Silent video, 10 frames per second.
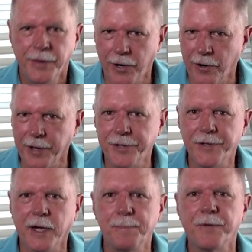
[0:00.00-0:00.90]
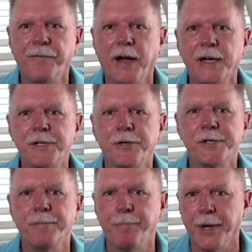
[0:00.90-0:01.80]
There are other types of
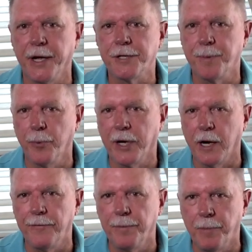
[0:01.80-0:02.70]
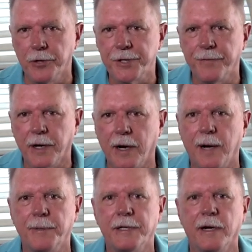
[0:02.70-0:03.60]
fasteners and bits, but we covered most of the
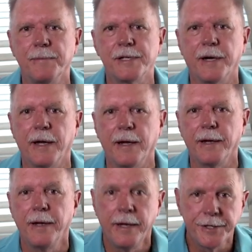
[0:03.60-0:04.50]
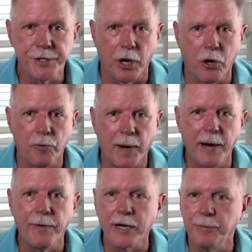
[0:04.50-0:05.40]
common types today. So
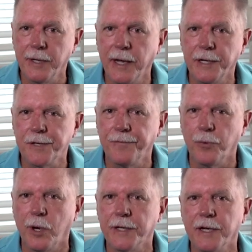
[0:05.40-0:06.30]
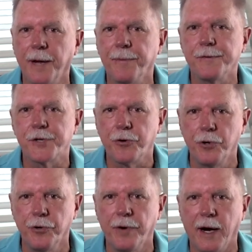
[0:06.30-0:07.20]
my recommendation for what type of
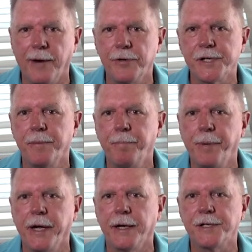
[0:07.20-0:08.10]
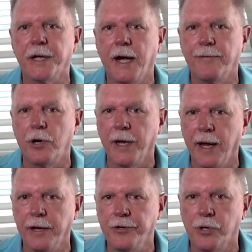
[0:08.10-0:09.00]
screwdrivers and bits to have on
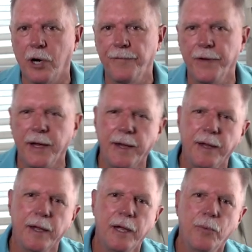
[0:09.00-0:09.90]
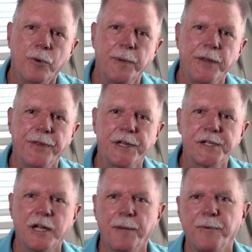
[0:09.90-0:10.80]
hand in your RV would be this
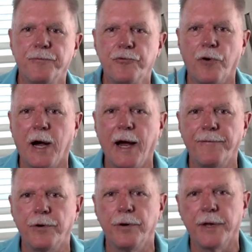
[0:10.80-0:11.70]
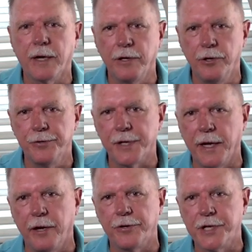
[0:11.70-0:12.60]
type of driver that can use
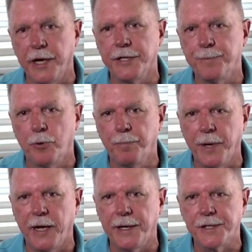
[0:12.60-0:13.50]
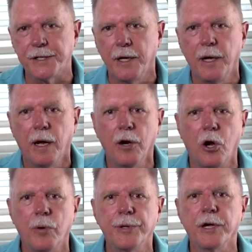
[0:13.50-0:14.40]
interchangeable bits
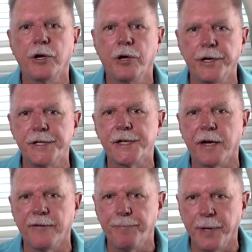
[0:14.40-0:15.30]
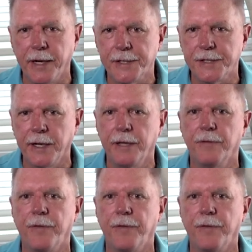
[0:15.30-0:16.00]
along with a good set of bits in the